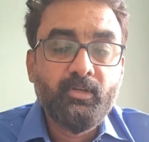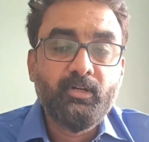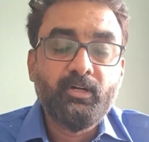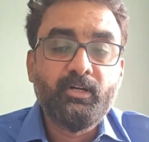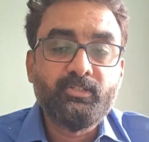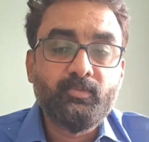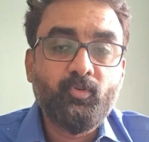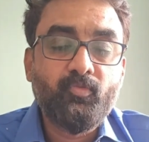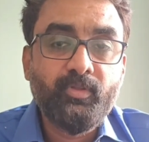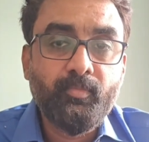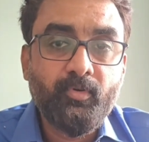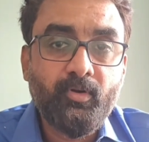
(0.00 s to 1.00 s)
Some
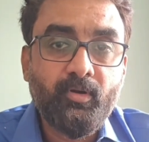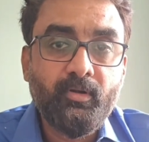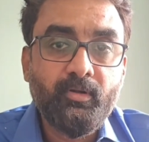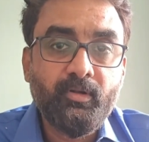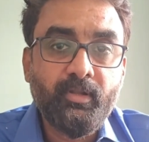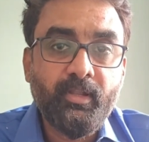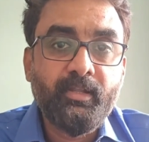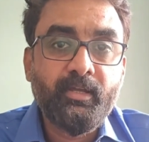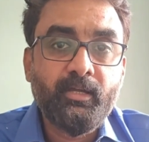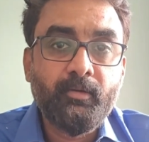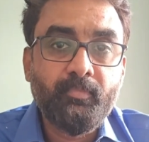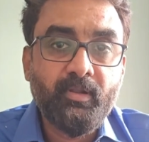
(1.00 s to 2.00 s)
of them are
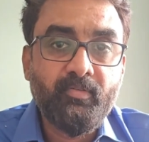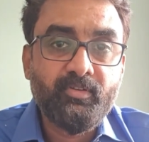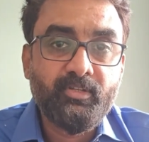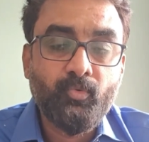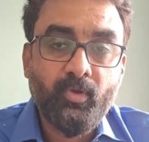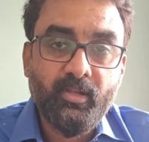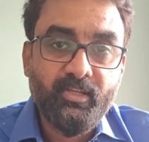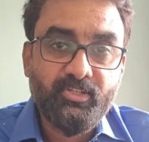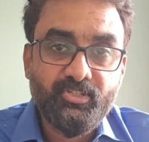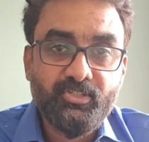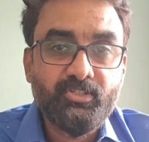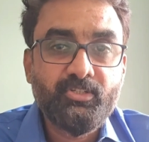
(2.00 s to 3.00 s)
data privacy
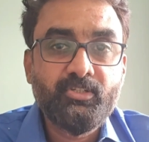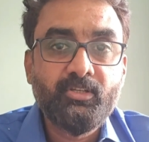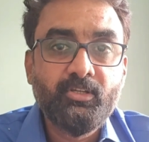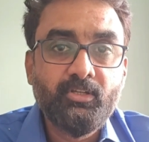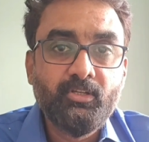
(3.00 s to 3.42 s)
violations,